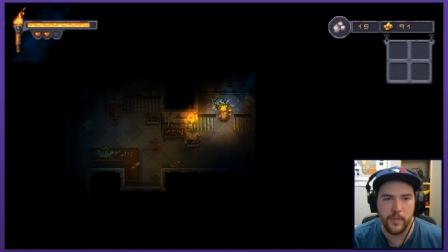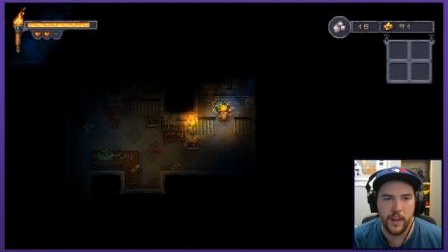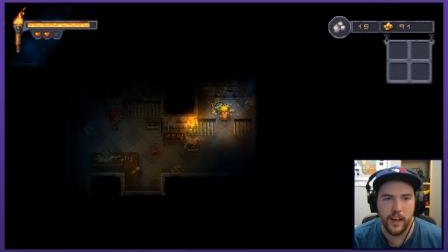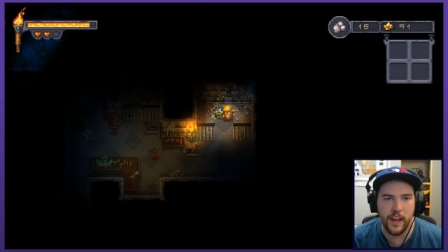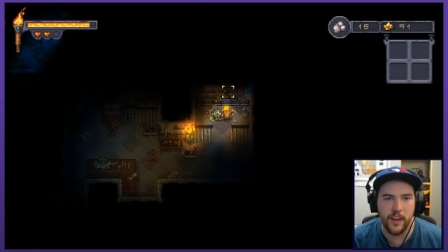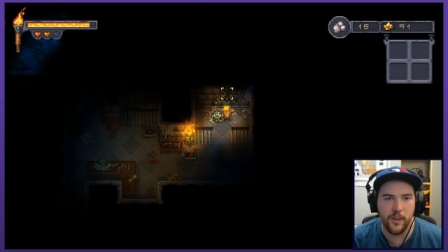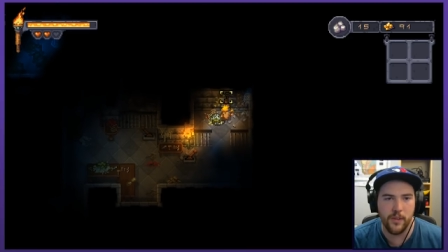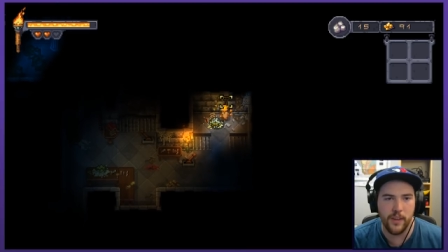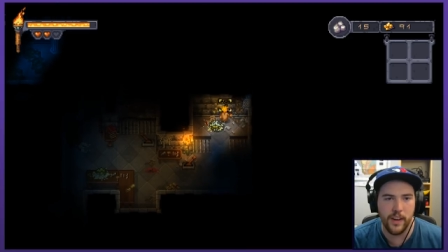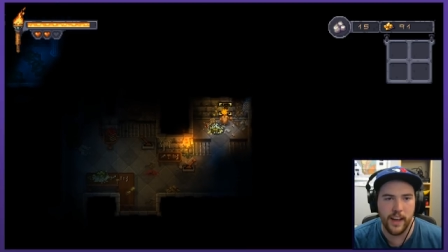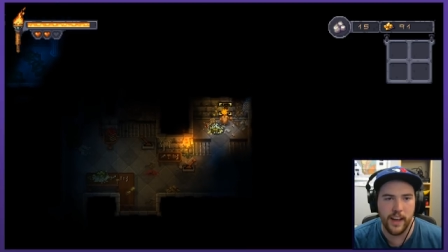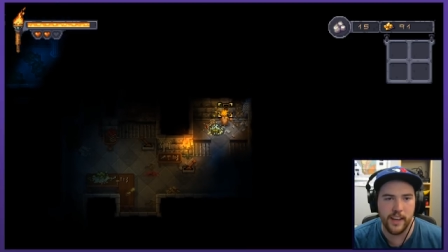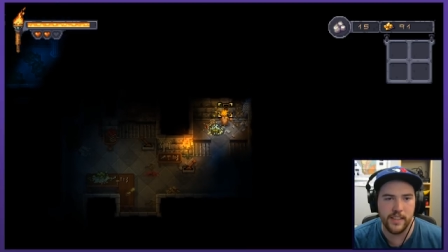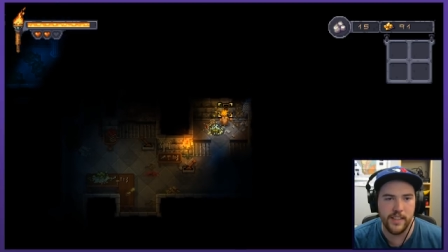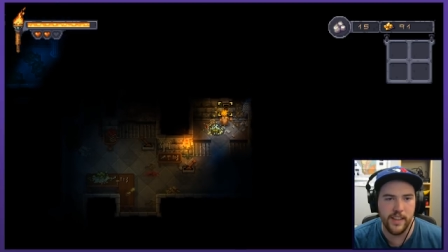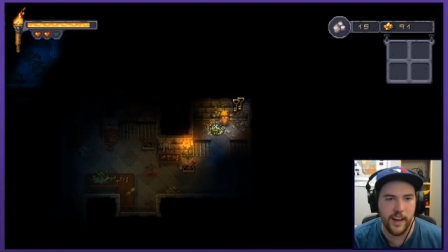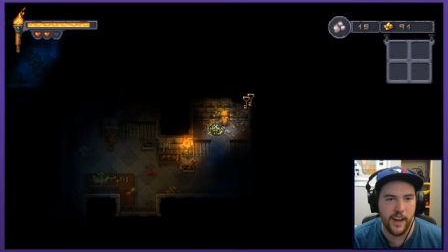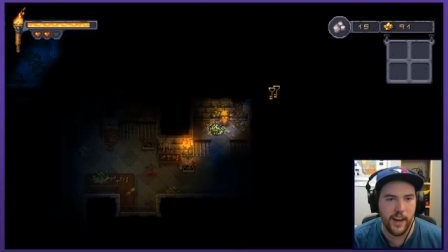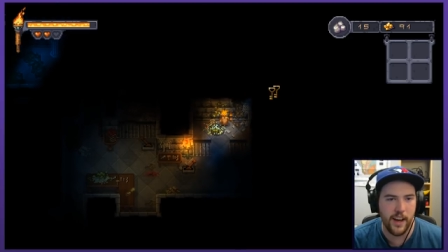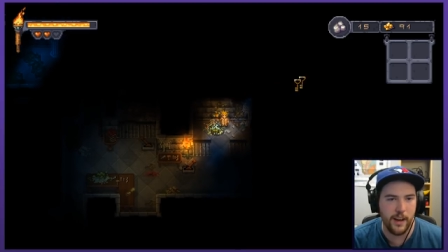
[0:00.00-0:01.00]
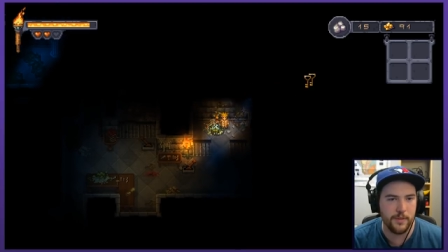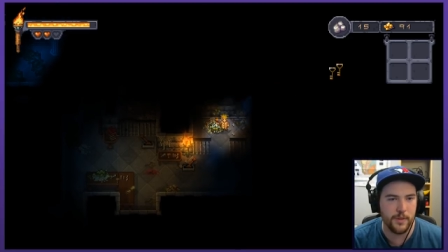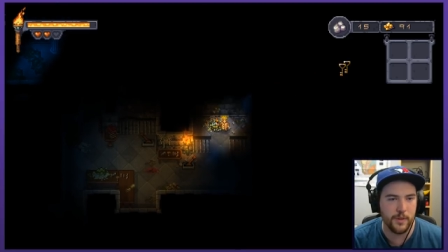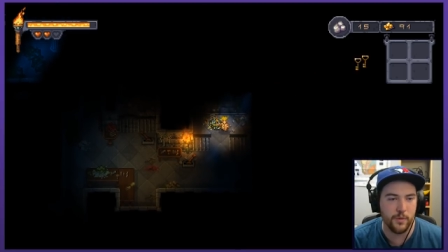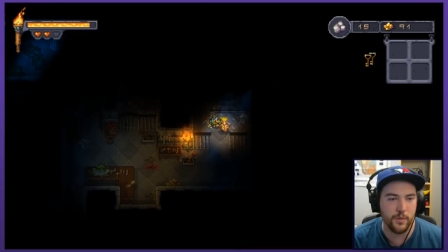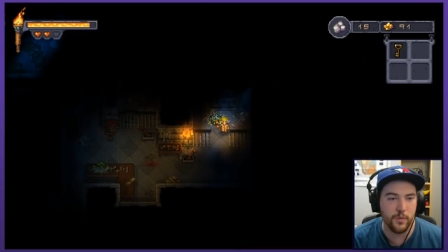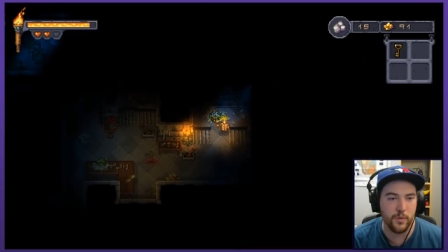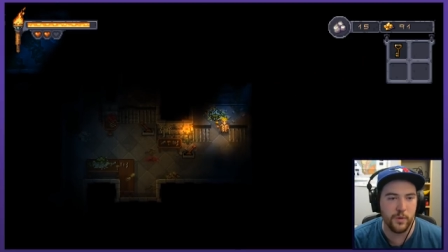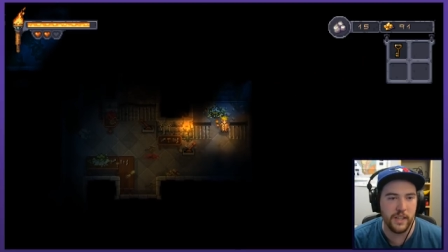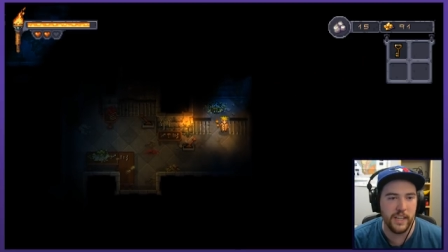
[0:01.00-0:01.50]
I don't actually have to
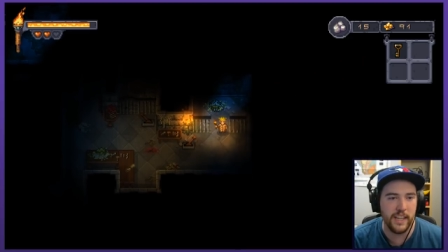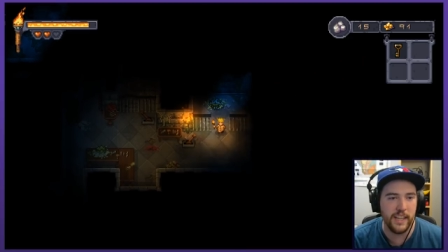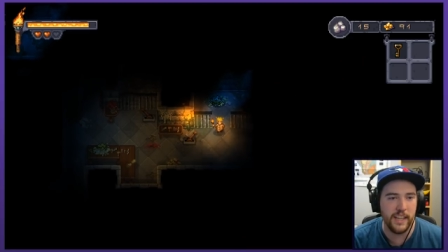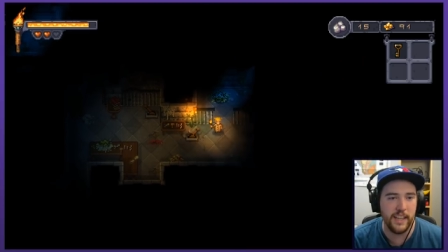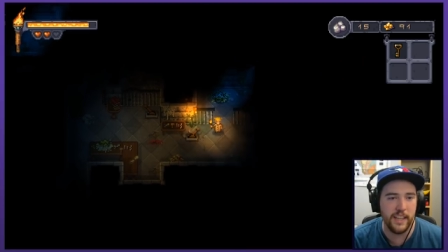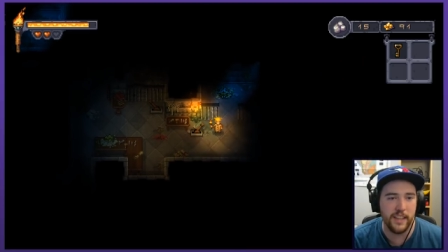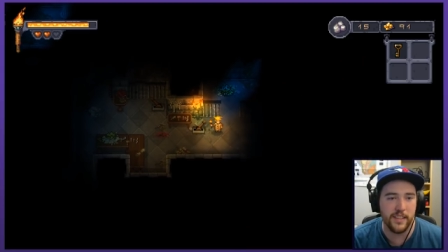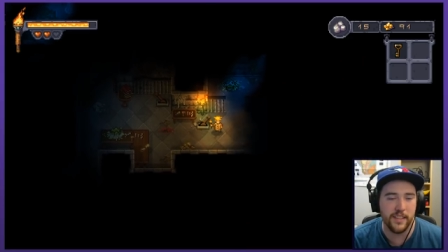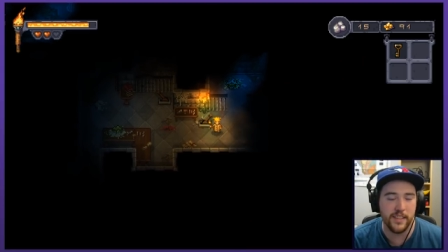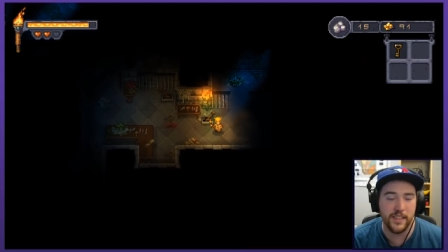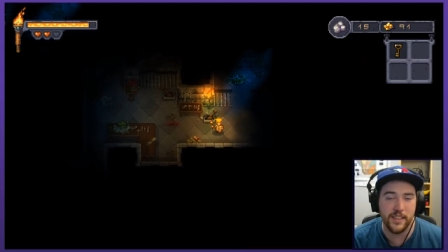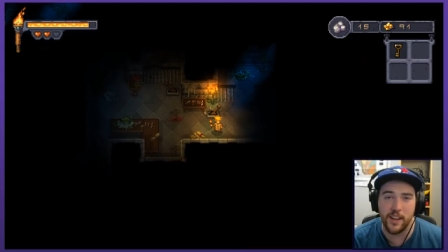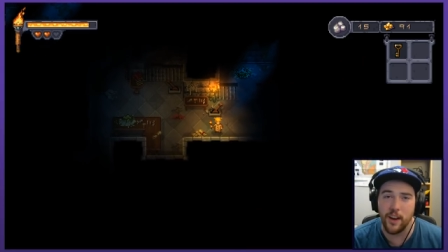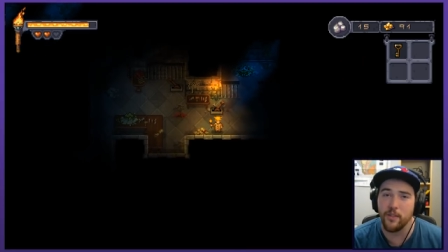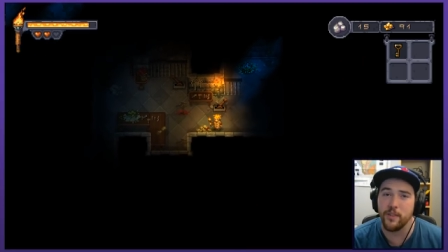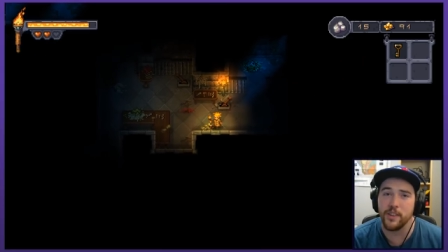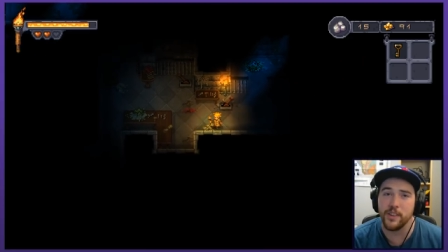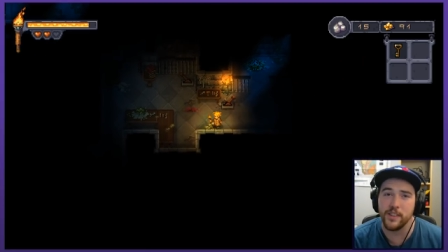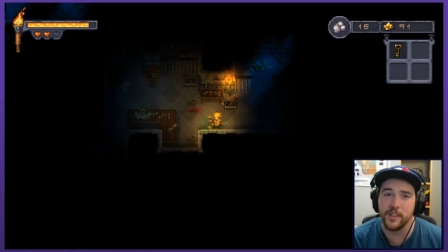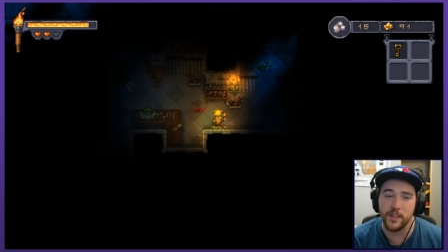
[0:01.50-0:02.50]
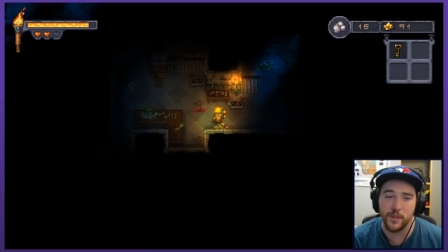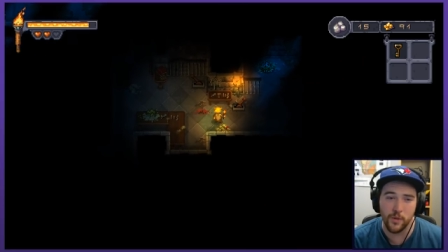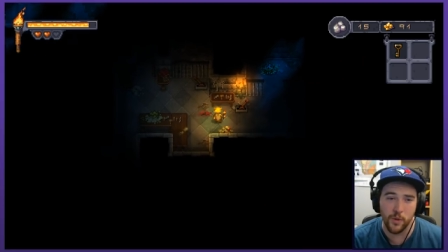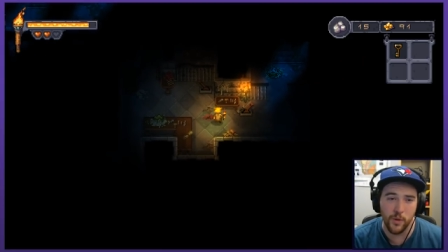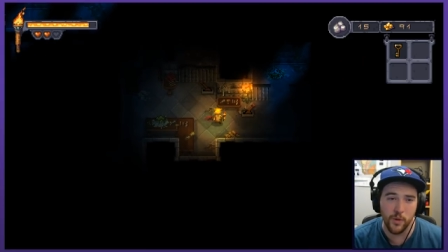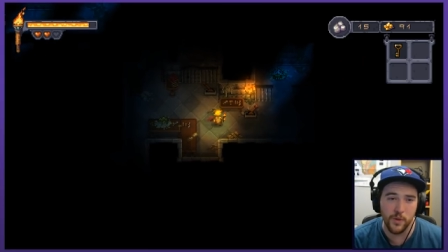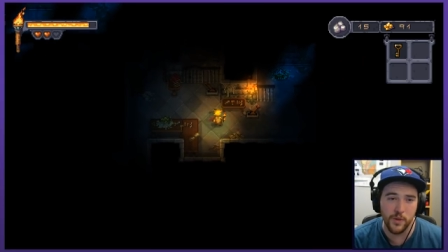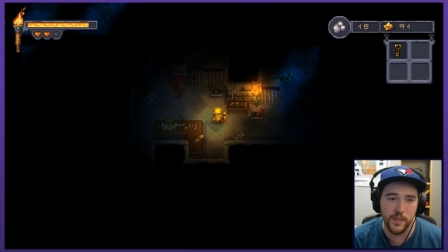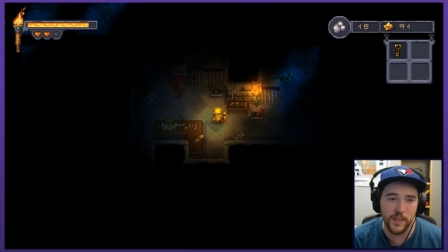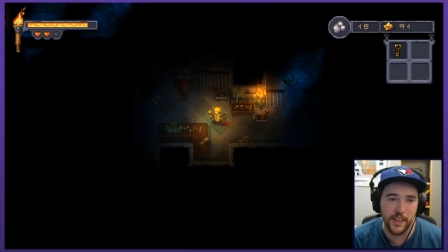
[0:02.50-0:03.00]
rediscover the
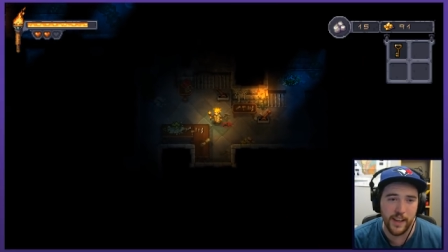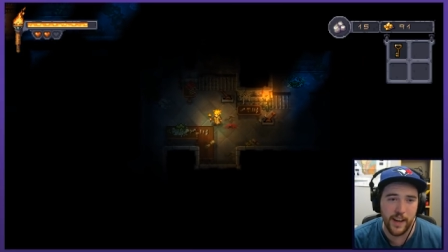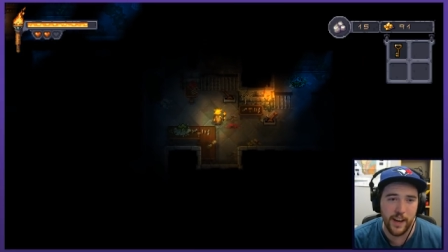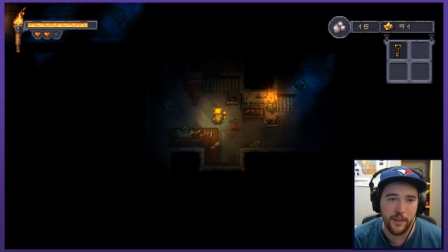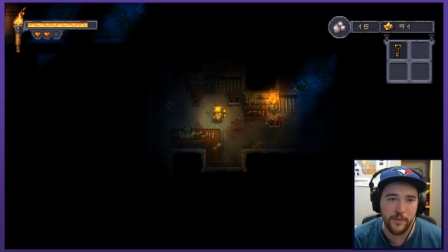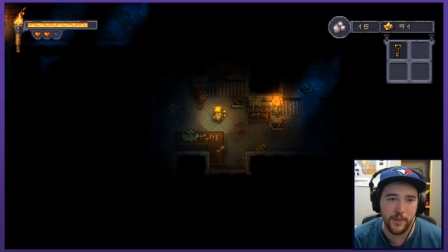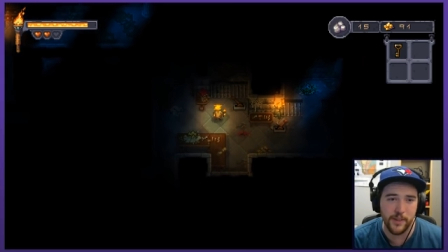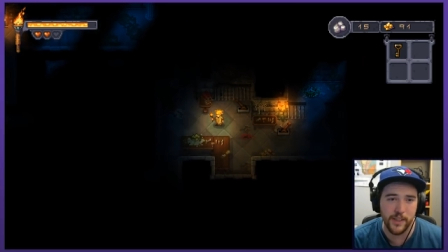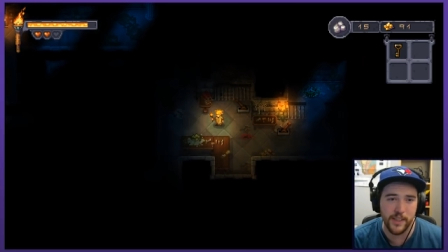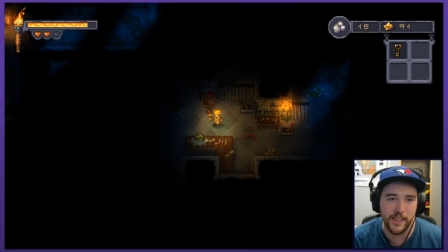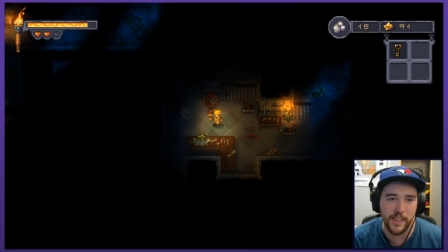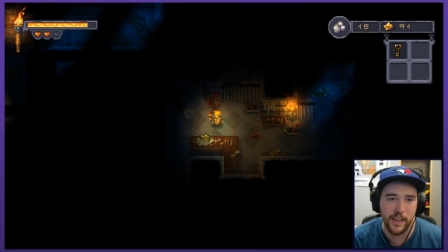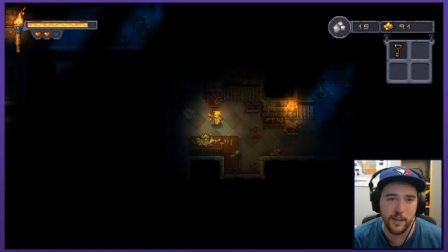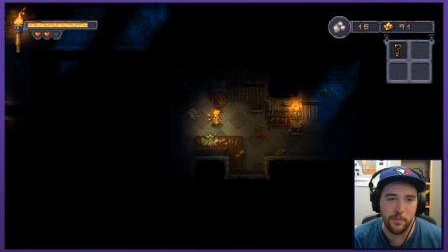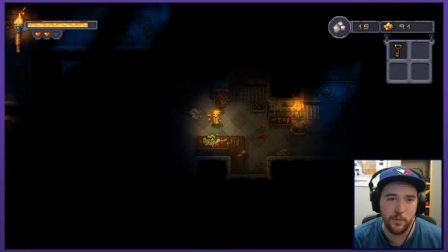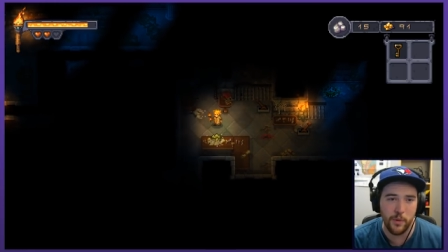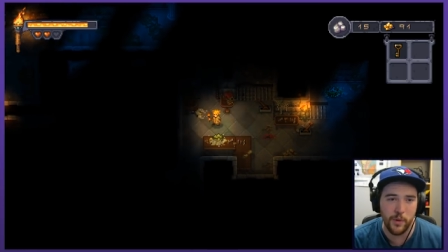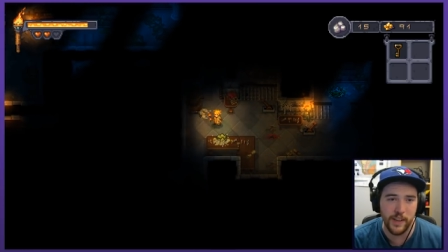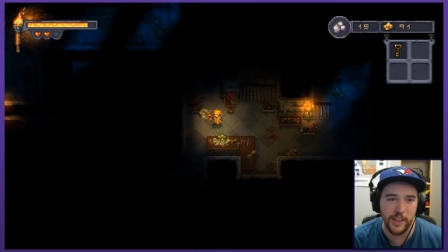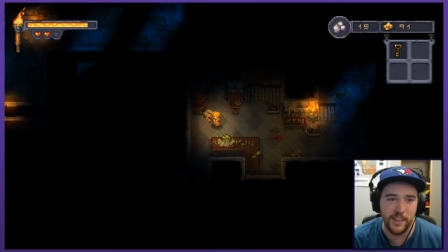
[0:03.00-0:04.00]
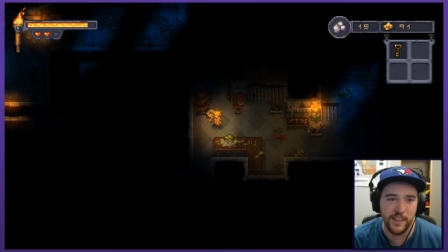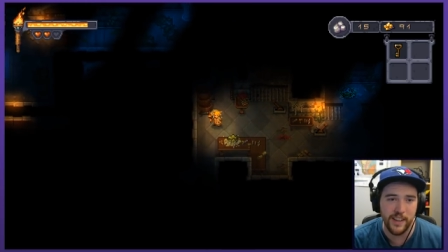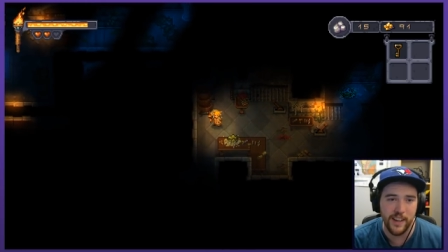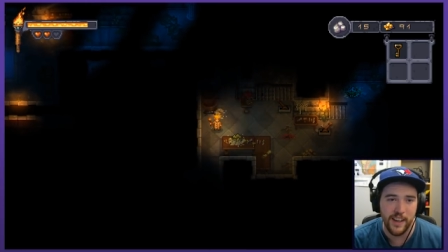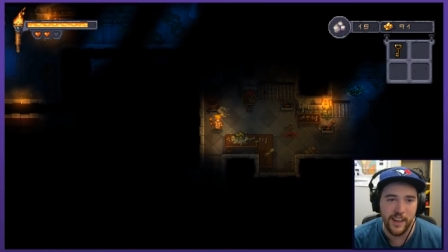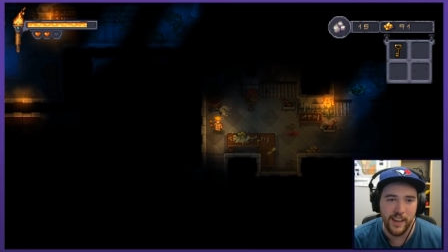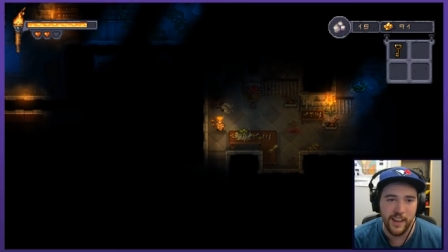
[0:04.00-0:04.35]
scrolls after a checkpoint.